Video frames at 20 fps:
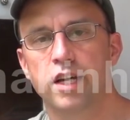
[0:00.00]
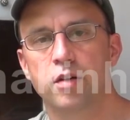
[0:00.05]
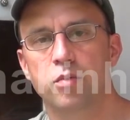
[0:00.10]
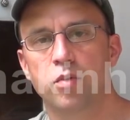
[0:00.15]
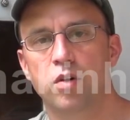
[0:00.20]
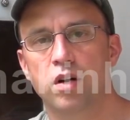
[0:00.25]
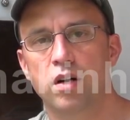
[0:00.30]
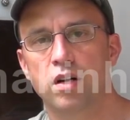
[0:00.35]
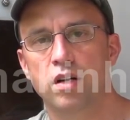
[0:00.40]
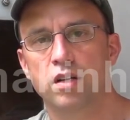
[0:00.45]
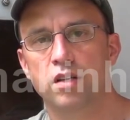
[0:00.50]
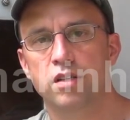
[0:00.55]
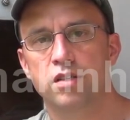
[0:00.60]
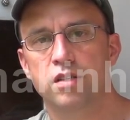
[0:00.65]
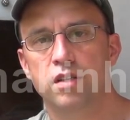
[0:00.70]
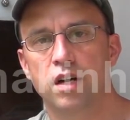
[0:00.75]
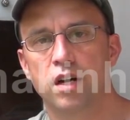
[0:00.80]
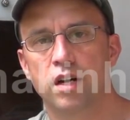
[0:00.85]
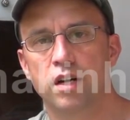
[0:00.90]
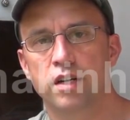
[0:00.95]
end
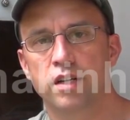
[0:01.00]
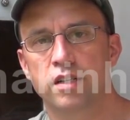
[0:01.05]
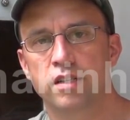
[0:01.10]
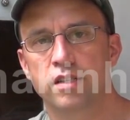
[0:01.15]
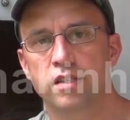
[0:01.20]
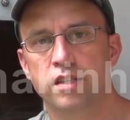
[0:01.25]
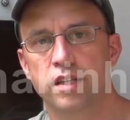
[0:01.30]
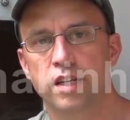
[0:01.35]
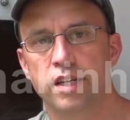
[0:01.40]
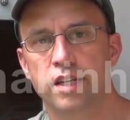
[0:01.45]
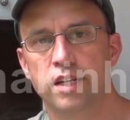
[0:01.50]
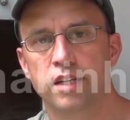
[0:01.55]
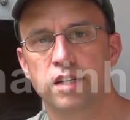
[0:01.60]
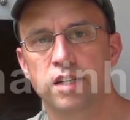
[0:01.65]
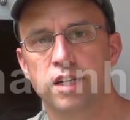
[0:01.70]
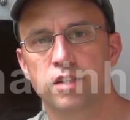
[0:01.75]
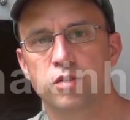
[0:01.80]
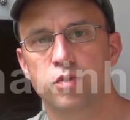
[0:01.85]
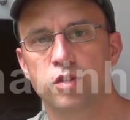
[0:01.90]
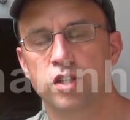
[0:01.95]
walls are insulated
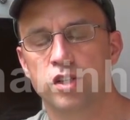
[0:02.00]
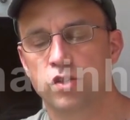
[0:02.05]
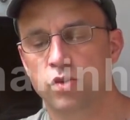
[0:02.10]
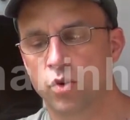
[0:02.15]
and that's where your